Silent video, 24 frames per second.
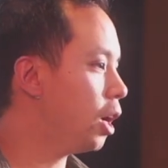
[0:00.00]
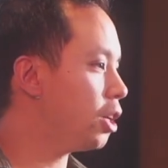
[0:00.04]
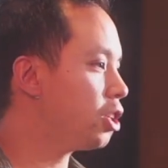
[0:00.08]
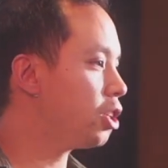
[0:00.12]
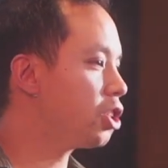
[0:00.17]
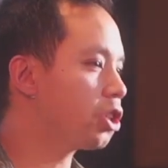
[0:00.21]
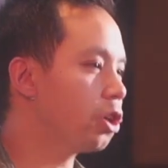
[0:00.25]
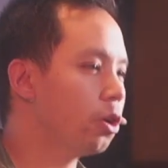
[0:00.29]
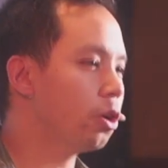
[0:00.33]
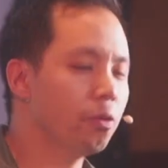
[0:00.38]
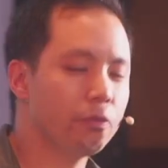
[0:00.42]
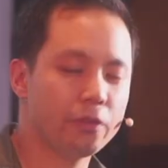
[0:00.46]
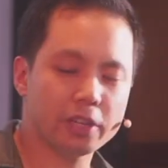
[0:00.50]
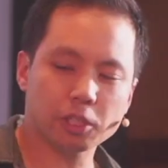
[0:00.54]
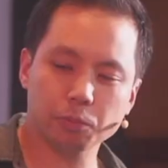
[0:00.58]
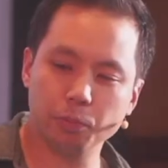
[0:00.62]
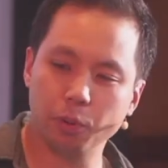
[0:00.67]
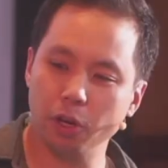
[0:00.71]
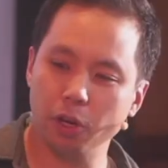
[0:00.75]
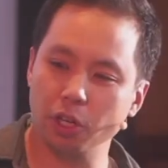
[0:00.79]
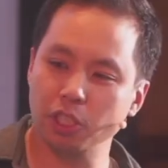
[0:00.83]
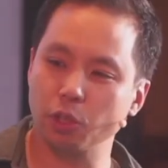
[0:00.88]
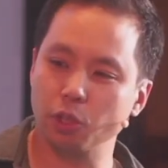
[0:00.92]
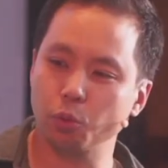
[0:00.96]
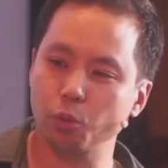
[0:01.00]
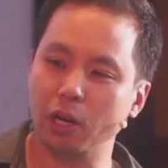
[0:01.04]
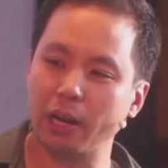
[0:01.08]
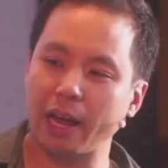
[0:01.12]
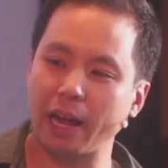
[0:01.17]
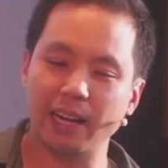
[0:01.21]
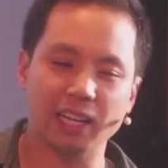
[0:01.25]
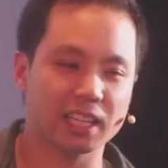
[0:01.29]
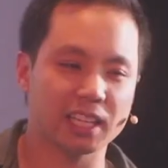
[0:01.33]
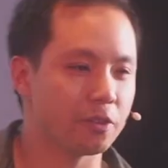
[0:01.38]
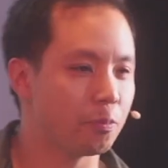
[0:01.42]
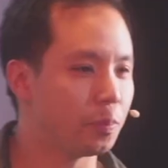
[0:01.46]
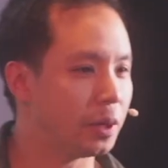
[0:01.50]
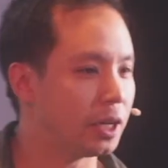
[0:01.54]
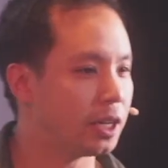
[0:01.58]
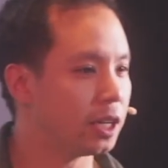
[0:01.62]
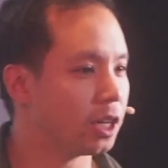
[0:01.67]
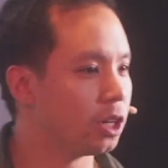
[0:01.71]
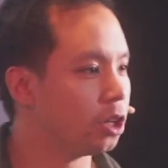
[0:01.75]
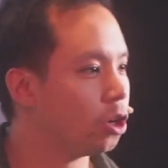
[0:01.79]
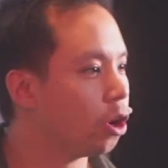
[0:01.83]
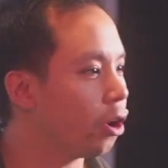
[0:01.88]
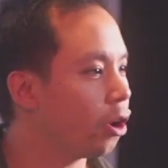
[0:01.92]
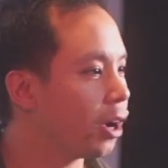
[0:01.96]
And so this person would likely have
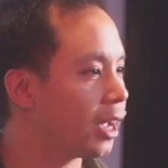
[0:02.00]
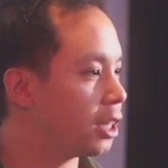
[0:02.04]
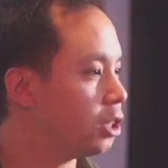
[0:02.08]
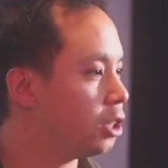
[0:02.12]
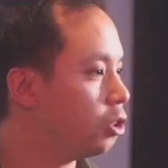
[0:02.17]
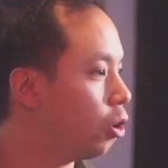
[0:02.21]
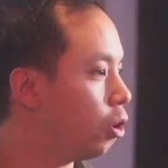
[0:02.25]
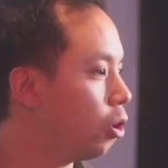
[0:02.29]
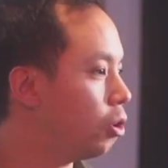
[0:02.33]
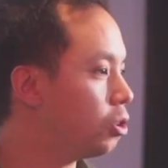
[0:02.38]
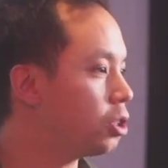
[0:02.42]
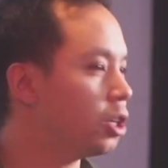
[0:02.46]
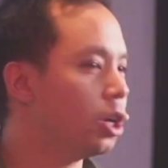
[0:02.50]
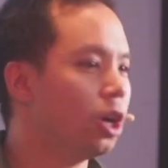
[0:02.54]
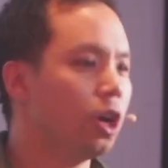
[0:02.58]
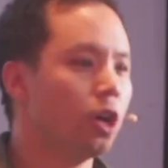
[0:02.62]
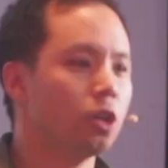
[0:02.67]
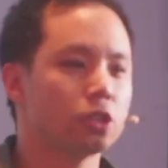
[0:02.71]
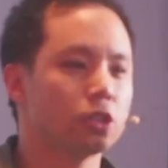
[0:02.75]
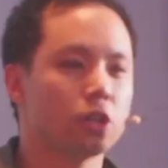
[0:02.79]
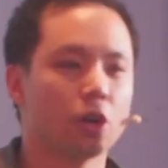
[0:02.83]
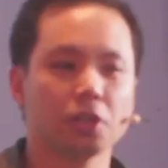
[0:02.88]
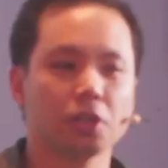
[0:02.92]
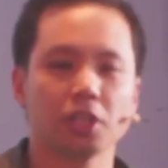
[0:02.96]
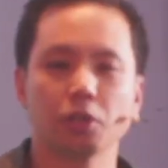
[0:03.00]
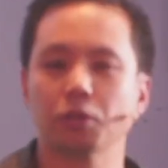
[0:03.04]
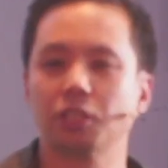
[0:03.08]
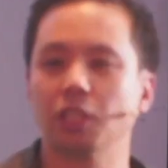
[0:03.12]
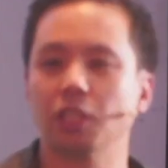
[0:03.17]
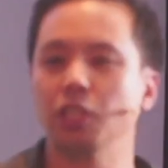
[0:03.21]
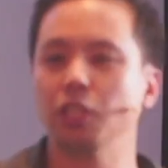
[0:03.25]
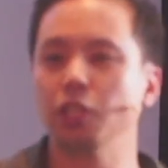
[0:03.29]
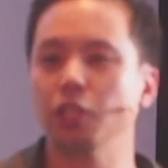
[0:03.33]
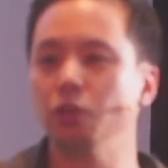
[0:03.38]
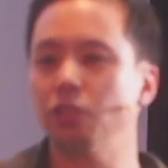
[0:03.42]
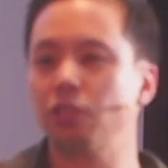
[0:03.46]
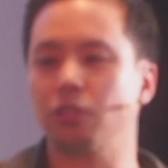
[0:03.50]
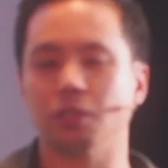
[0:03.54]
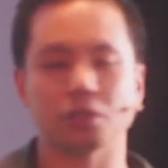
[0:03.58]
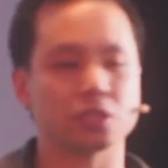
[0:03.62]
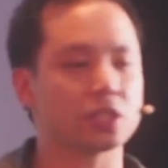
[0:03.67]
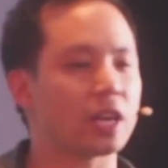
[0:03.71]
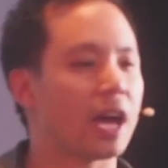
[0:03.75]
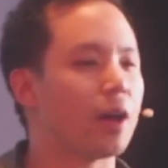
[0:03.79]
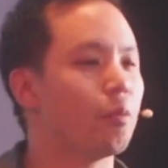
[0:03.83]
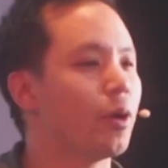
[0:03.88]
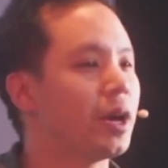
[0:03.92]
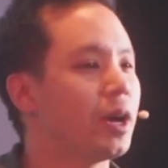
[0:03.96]
been ignored, told he was a
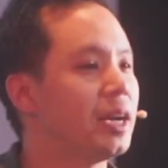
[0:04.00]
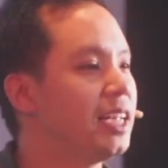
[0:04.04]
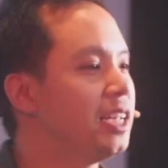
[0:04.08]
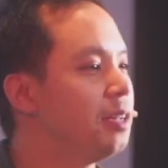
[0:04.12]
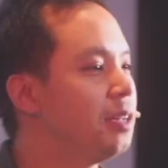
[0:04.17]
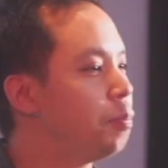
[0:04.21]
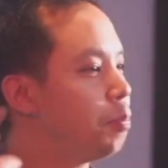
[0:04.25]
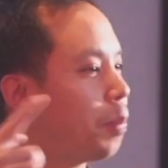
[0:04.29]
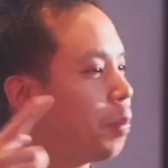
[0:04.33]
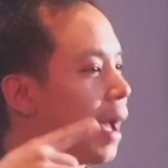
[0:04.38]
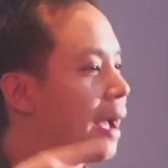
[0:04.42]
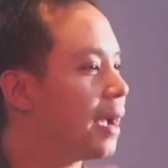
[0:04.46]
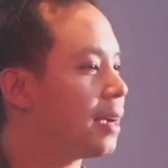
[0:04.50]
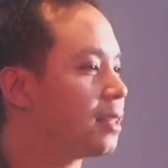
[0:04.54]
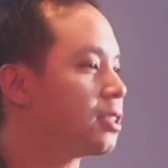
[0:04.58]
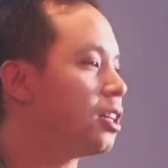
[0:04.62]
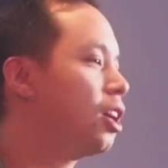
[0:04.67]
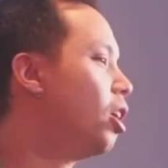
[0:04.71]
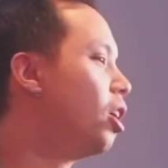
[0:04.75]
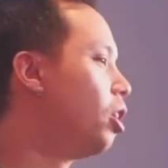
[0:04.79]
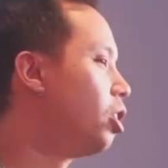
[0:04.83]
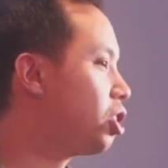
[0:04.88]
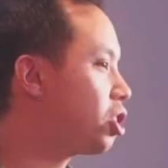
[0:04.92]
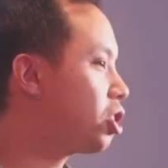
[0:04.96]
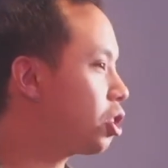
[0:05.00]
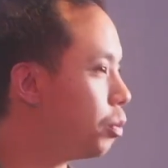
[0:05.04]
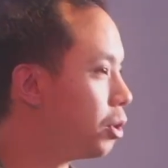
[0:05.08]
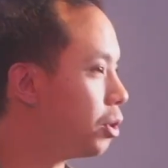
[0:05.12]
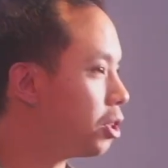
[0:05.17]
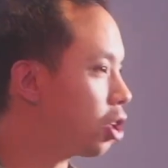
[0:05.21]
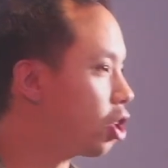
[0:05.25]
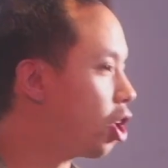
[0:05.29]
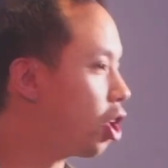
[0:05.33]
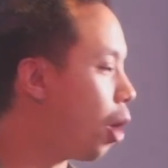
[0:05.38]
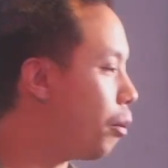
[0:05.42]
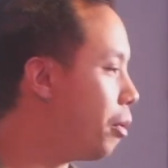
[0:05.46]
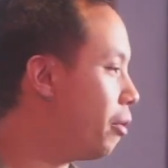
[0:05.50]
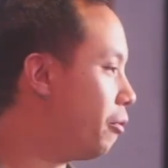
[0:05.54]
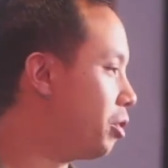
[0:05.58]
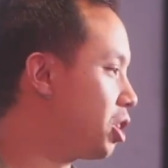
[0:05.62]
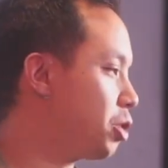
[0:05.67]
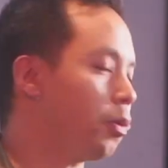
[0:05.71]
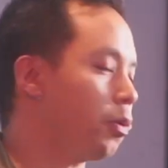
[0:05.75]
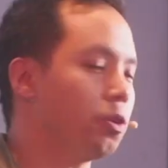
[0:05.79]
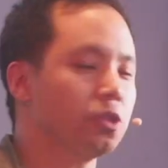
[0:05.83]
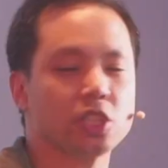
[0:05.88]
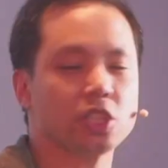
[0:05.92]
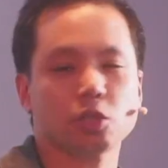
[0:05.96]
nuisance. And when he begged, some of the common
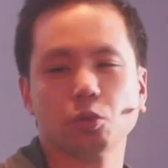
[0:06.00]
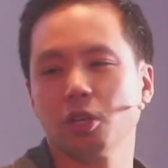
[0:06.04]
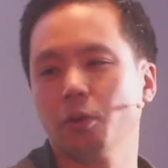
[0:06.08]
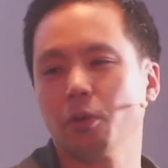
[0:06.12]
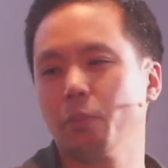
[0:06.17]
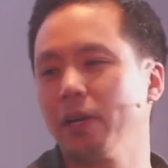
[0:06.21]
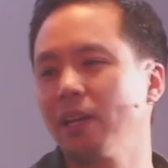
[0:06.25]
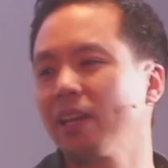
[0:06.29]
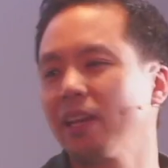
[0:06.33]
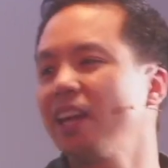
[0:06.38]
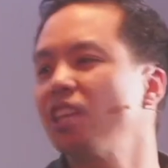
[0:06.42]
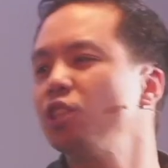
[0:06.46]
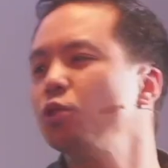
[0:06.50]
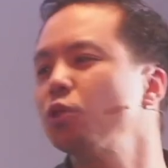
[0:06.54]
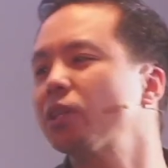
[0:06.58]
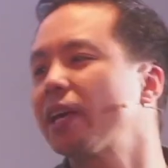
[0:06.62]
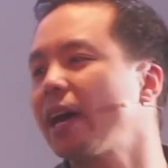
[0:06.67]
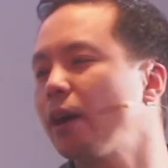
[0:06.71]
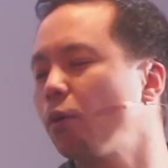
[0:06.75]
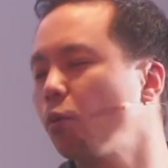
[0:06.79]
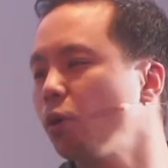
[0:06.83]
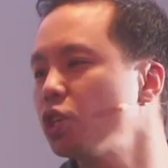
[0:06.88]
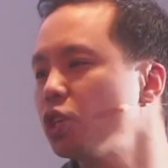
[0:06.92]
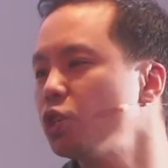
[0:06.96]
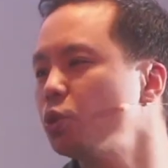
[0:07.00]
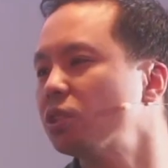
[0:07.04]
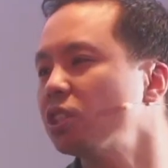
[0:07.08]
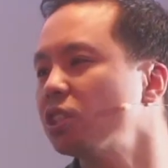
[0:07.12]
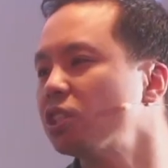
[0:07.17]
responses would have been like, you get what you